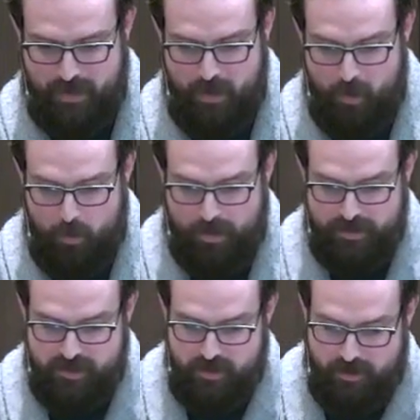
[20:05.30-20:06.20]
What had
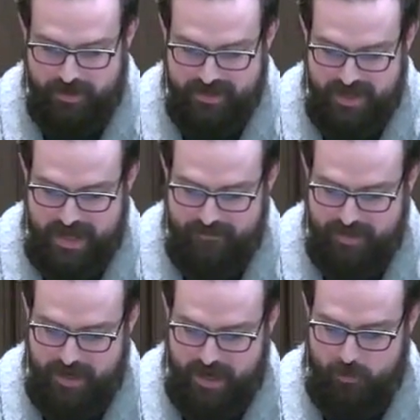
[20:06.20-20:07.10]
started as a
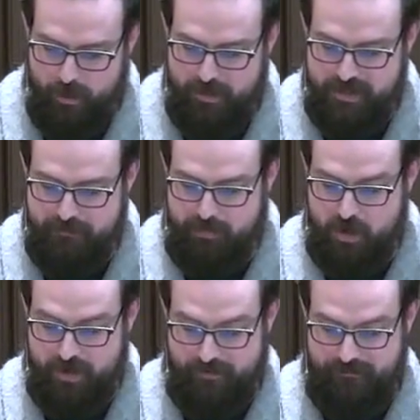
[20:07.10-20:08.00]
heavy and wearisome
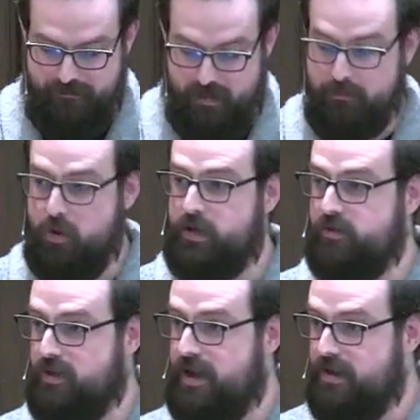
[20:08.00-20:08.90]
burden, a broken
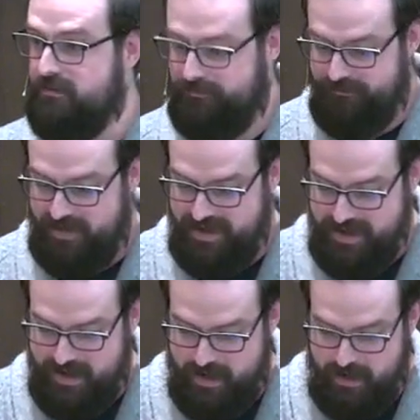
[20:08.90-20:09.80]
dryer,
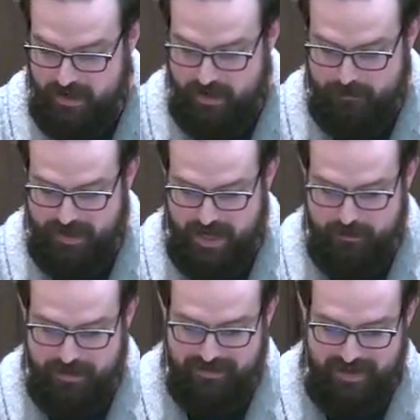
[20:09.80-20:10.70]
became
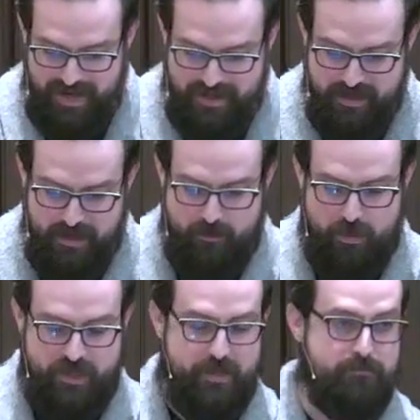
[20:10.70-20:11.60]
a light and
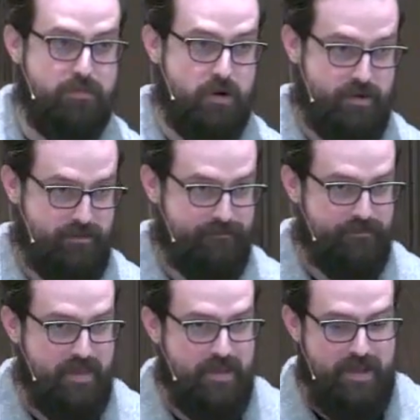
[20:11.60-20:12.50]
enriching burden
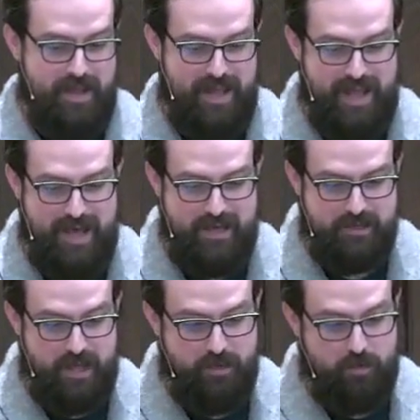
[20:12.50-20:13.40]
as
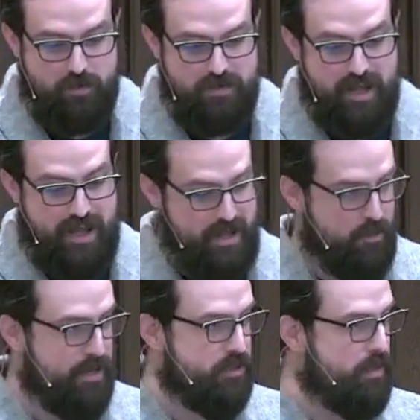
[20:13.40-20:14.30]
I learned how
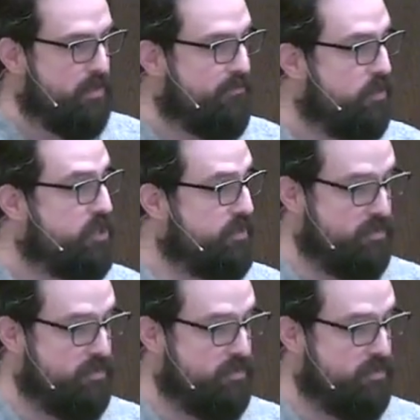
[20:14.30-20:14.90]
my dryer functioned,